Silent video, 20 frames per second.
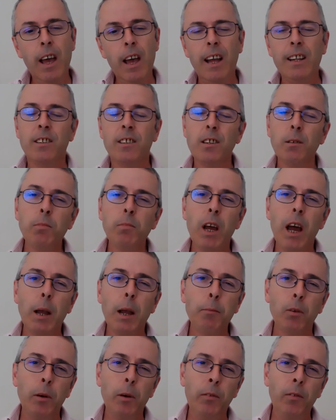And
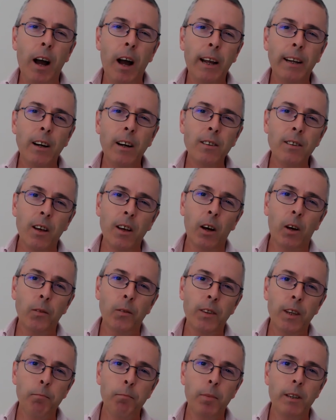sometimes we find
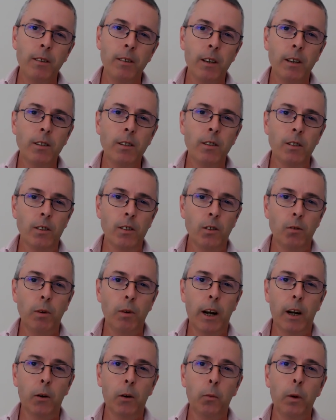ourselves in positions
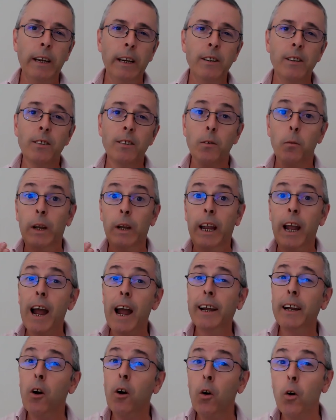where we
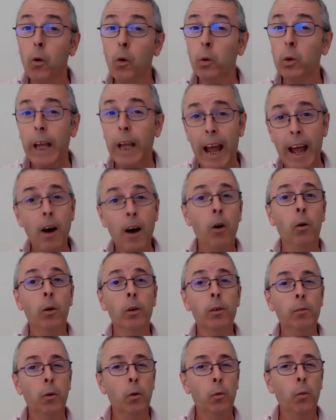kind of hold out
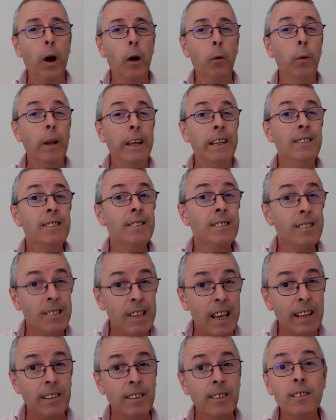for what we
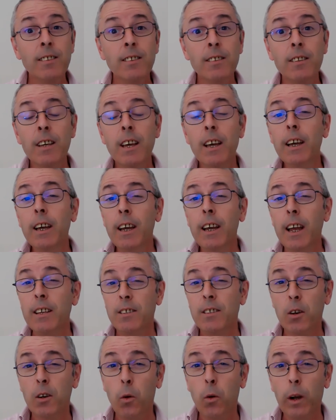sense
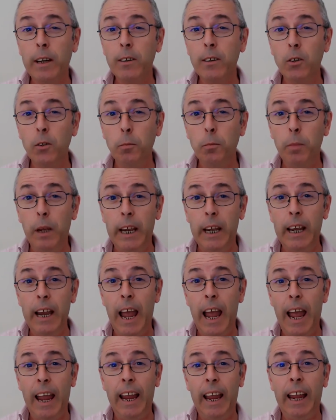is going to
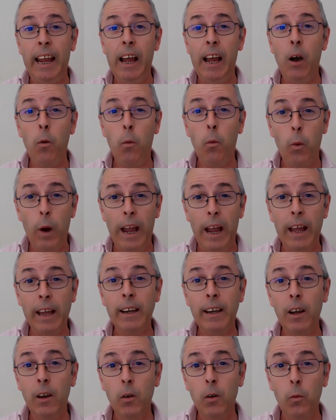be a
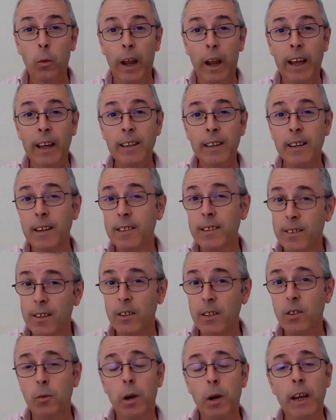win-win
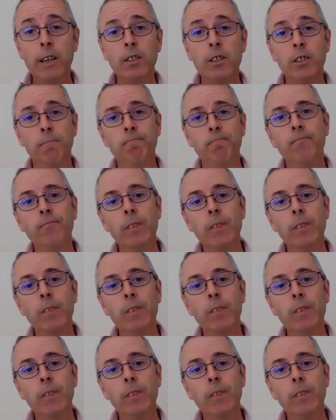situation.